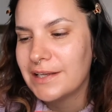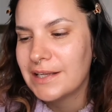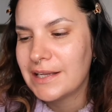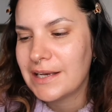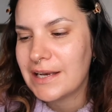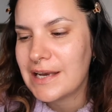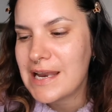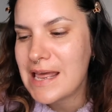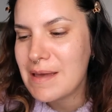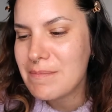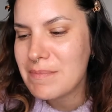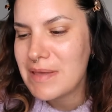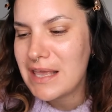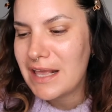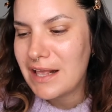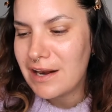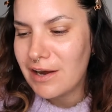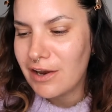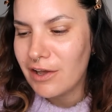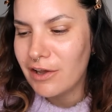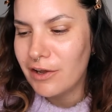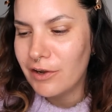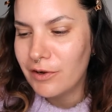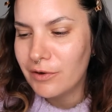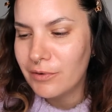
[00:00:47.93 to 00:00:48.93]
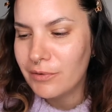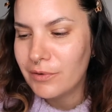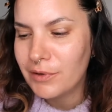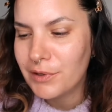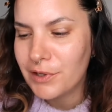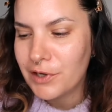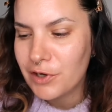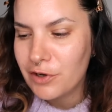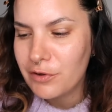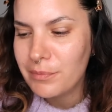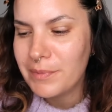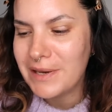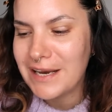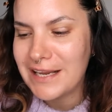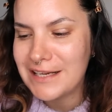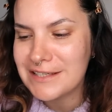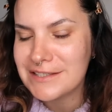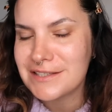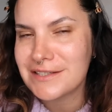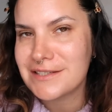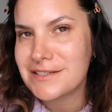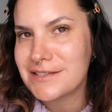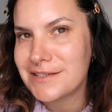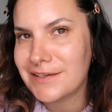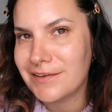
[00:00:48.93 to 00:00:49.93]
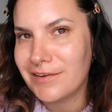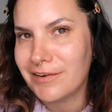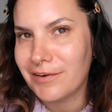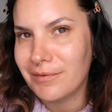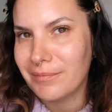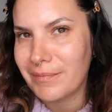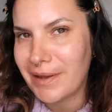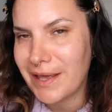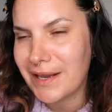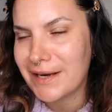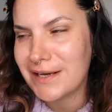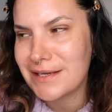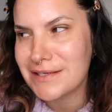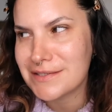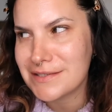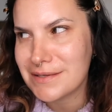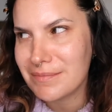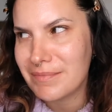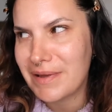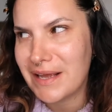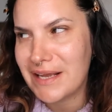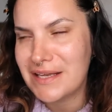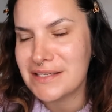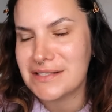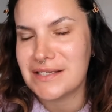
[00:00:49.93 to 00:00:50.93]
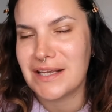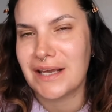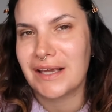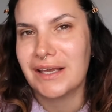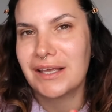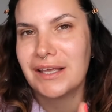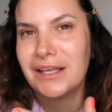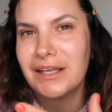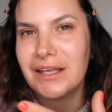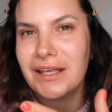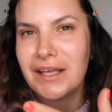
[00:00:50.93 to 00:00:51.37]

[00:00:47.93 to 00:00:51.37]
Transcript: Let Me Glow Illuminating Serum, and it's amazing.